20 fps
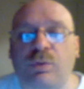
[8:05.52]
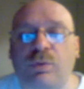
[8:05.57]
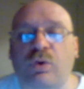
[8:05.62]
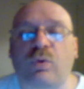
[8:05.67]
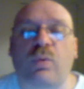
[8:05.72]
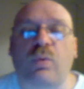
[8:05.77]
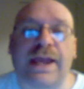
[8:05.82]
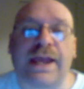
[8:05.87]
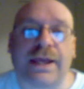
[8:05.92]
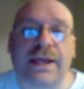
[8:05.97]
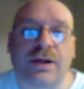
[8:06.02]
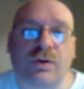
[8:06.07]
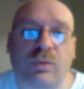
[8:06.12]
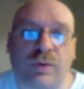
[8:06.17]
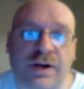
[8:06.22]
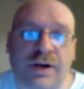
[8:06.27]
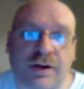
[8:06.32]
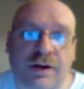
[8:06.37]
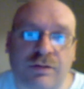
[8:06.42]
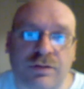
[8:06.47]
more weight or
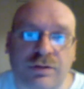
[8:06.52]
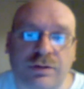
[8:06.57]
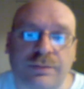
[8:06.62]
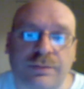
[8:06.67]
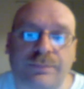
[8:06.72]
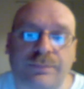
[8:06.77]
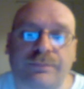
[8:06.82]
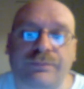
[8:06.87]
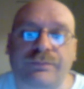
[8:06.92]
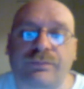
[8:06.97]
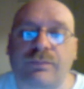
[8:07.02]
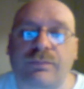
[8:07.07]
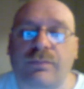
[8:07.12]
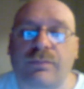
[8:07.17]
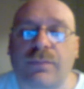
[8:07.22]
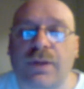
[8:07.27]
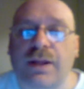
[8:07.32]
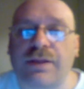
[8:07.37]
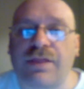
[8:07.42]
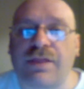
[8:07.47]
whatever
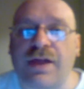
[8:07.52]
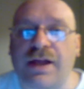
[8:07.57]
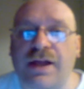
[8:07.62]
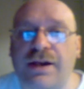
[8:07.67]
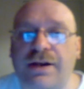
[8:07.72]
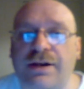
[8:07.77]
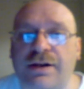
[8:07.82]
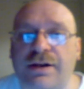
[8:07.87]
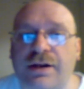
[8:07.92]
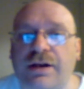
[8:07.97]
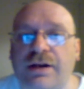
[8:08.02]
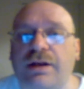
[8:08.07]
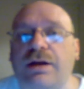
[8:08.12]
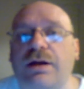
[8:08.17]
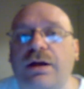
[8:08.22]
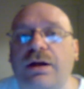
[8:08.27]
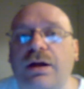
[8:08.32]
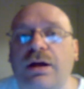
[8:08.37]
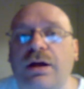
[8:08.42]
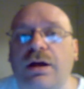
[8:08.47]
than
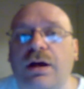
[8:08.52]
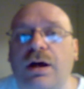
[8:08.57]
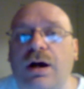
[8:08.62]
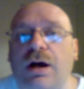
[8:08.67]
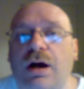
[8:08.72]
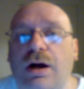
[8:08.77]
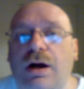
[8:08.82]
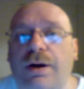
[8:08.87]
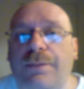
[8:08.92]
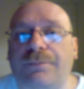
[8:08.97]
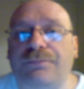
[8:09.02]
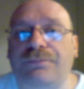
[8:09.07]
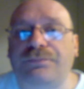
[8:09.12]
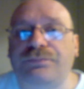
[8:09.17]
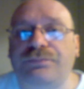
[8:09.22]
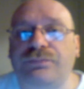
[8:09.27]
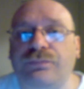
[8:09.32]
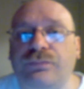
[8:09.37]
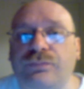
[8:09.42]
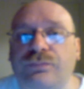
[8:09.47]
um,
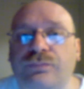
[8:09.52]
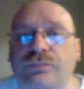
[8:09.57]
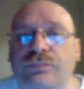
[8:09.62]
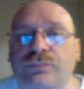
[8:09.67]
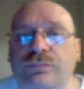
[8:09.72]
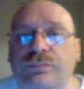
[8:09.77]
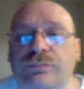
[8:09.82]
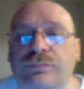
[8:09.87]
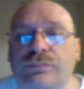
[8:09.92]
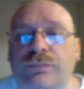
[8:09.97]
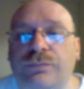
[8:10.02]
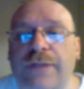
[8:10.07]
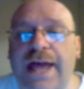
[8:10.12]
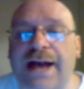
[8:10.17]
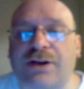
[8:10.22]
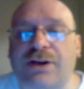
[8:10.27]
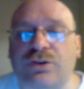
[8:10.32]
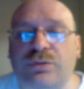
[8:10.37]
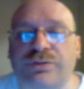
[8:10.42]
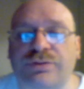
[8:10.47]
the
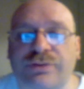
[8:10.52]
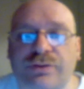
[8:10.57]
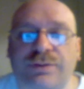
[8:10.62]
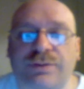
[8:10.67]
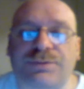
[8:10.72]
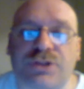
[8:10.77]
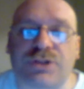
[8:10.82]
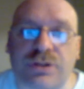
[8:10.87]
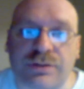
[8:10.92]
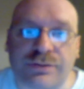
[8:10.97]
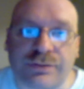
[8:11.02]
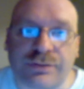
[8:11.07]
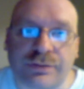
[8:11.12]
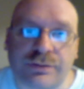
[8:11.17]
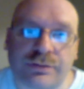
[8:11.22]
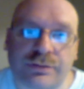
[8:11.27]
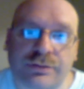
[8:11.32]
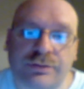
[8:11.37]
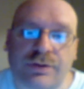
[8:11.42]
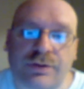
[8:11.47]
actual scriptures.
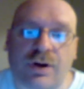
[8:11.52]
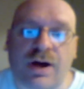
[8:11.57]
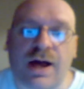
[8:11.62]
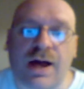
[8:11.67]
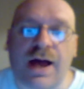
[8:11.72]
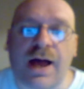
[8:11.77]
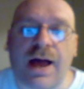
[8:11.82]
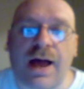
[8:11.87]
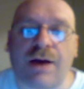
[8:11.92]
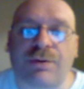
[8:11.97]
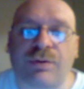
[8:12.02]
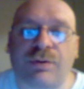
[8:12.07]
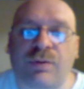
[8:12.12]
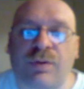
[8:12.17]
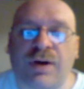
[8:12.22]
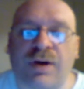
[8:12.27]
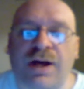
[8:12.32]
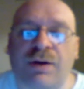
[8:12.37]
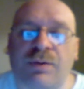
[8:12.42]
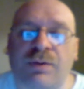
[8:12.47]
So I, I would
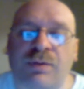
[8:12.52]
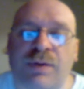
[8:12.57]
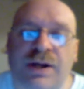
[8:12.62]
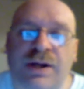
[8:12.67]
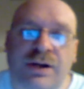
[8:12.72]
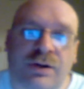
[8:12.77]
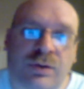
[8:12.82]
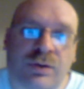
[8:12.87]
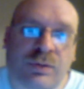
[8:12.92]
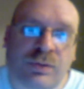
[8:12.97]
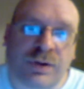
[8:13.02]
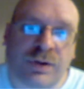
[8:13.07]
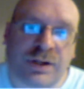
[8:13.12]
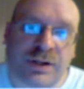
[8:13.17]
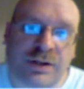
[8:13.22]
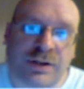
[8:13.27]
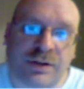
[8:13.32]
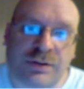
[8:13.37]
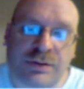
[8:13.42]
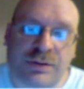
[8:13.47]
I would want to know what
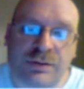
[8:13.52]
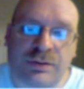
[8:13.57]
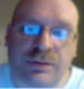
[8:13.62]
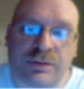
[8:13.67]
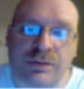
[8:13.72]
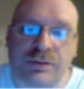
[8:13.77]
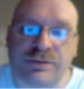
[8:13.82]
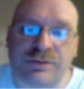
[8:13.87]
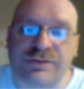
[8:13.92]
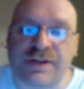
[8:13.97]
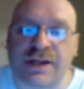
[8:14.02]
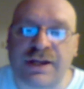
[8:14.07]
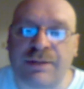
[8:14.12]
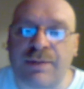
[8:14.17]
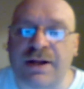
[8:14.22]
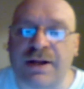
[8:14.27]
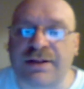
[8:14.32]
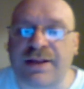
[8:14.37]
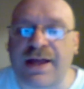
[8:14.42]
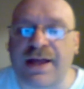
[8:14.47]
you you say
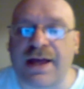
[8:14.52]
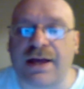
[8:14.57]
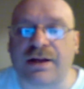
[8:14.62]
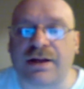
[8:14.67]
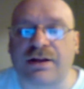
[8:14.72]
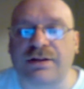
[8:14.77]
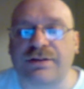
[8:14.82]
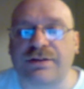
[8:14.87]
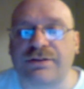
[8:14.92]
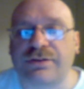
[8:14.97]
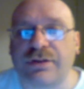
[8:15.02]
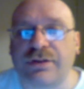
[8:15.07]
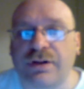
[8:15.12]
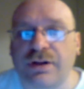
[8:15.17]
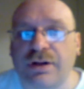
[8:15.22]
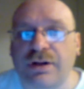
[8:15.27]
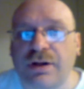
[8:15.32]
about that because